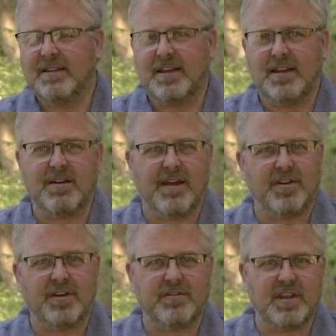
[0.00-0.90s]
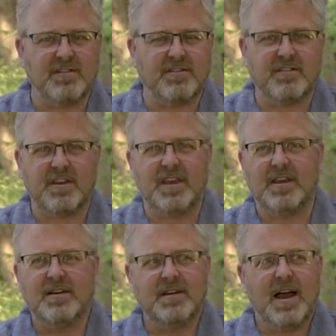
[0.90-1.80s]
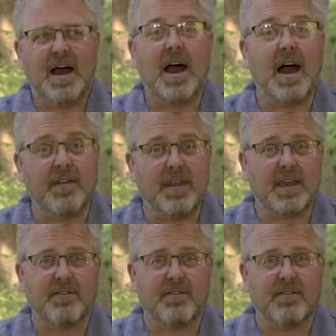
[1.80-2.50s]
they don't have enough density. They